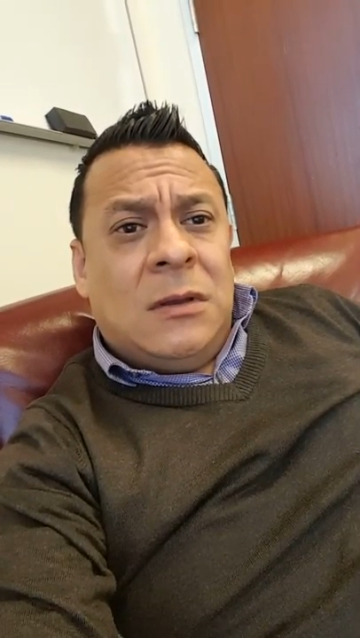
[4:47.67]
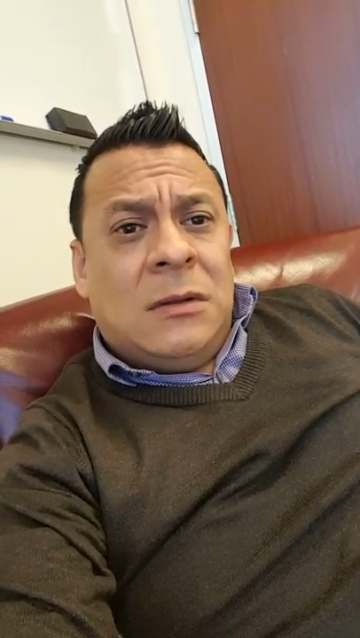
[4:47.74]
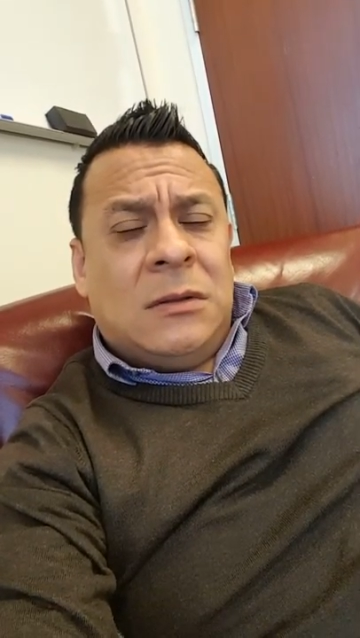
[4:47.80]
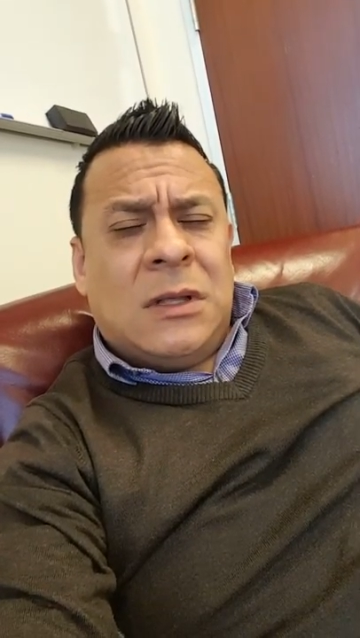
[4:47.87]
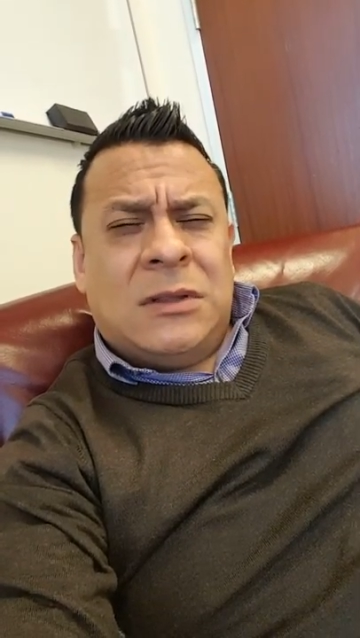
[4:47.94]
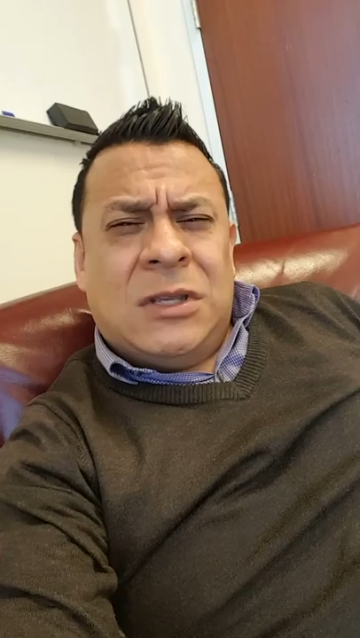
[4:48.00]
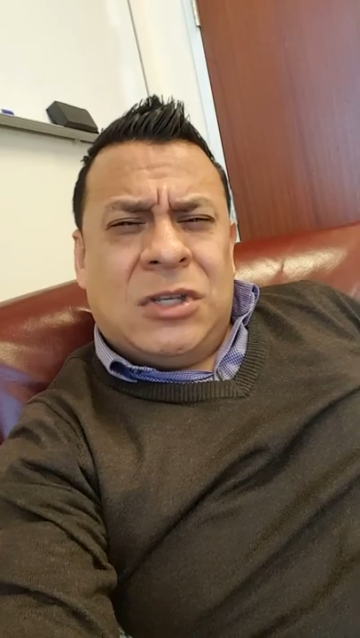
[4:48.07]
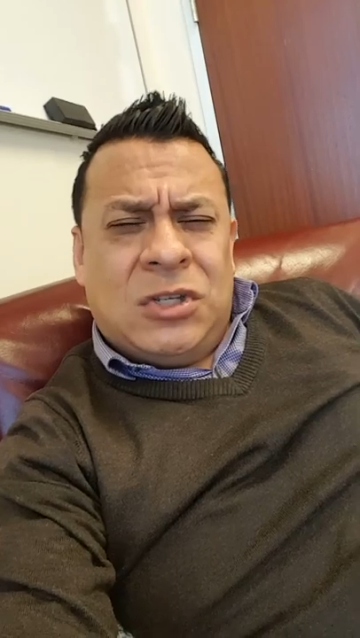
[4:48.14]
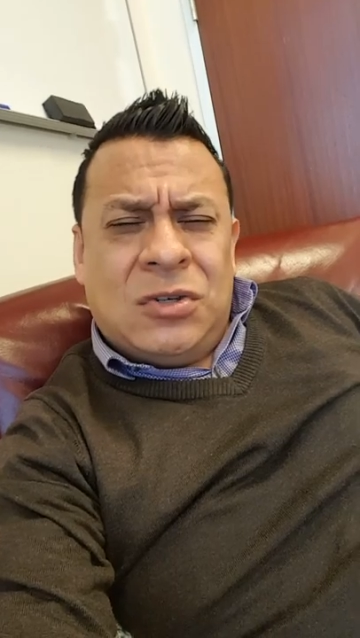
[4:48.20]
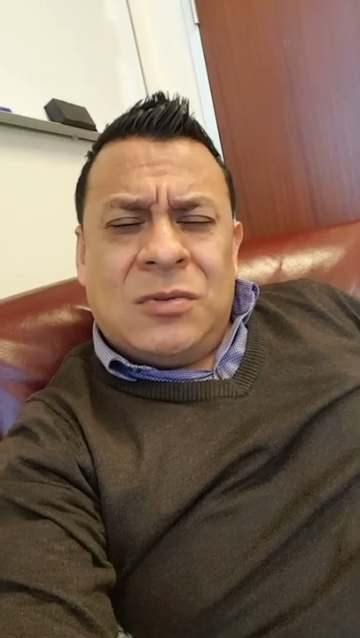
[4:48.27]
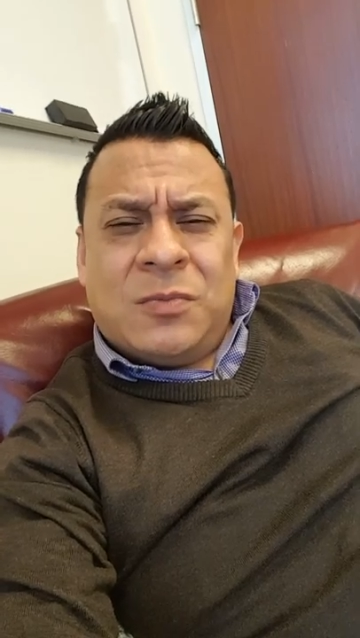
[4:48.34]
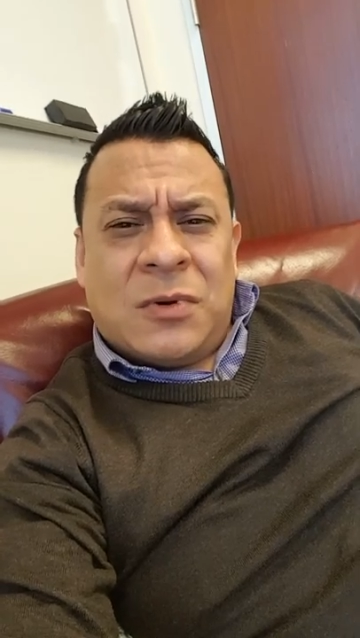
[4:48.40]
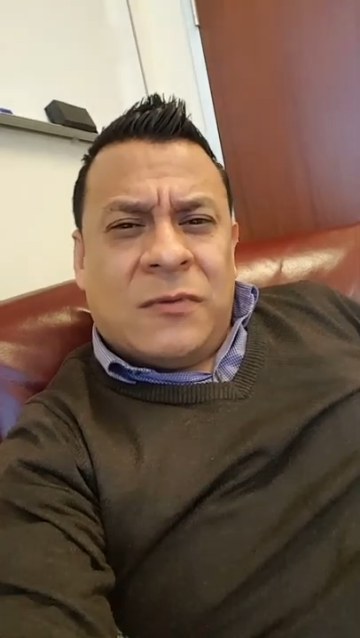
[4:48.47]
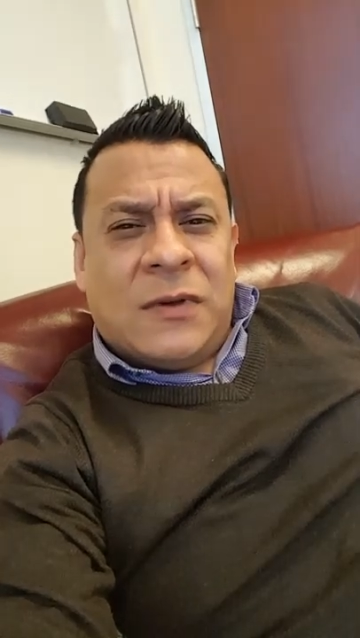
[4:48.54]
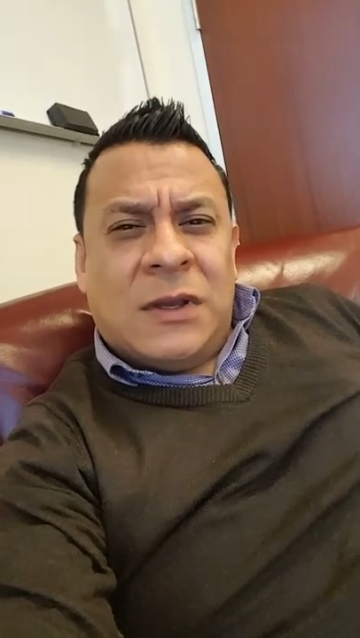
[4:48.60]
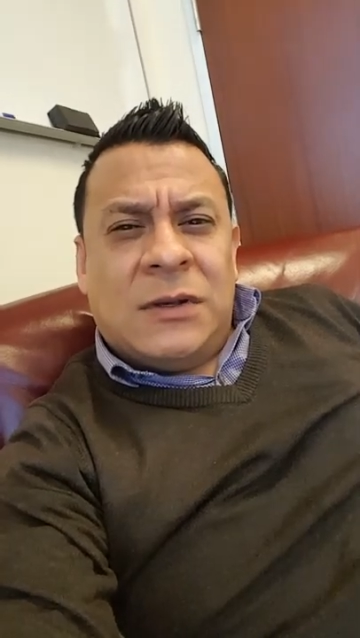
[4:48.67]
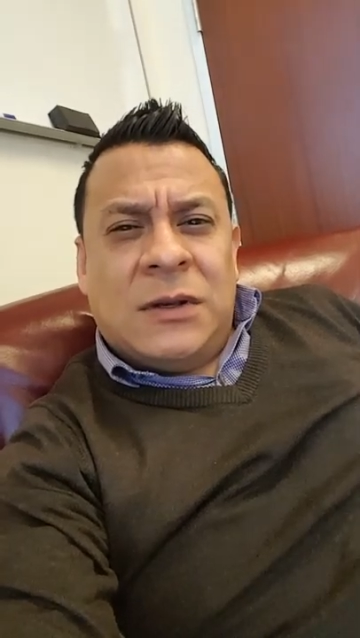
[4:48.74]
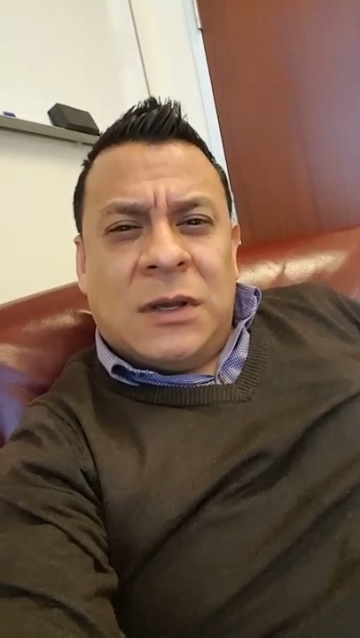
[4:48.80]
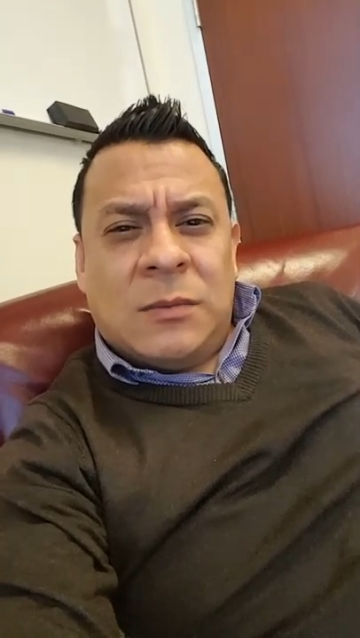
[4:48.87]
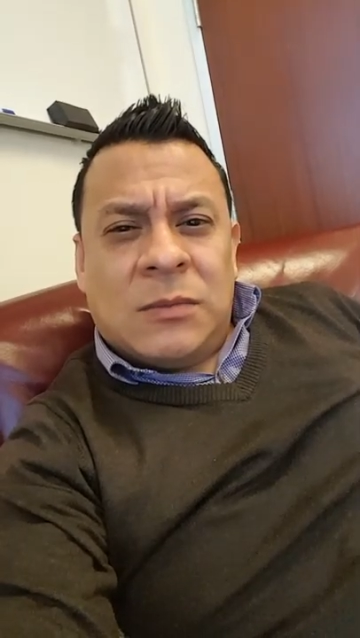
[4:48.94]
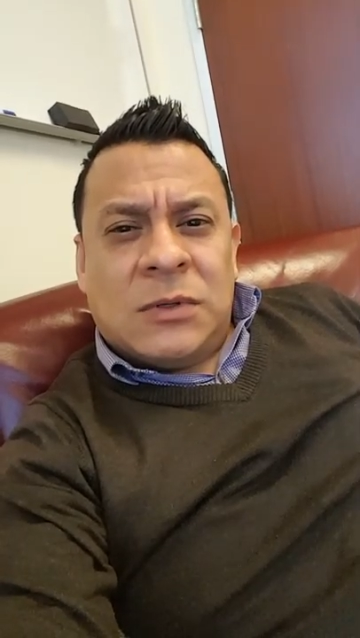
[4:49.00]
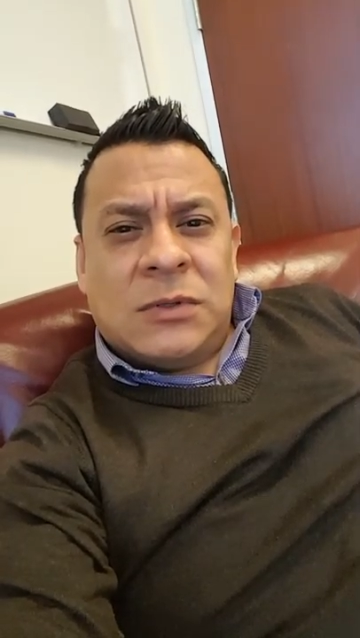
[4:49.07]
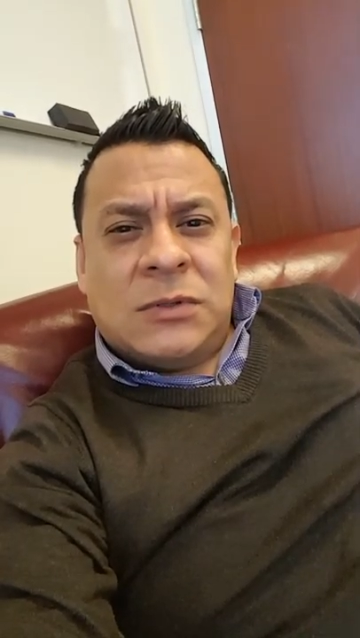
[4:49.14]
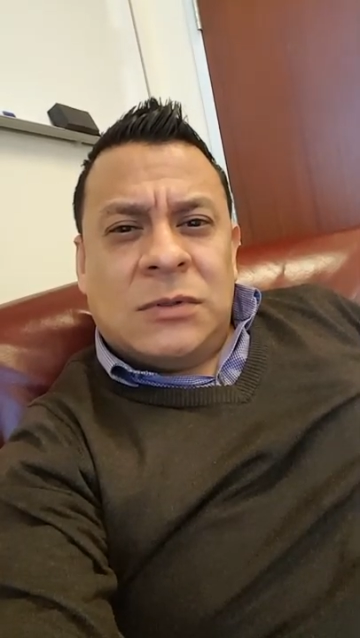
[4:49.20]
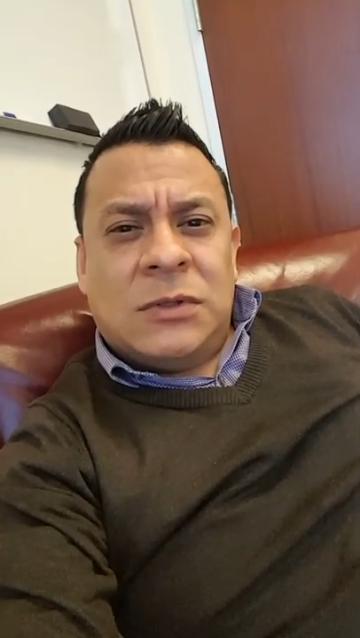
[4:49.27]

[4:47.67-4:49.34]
that they should provide numbers.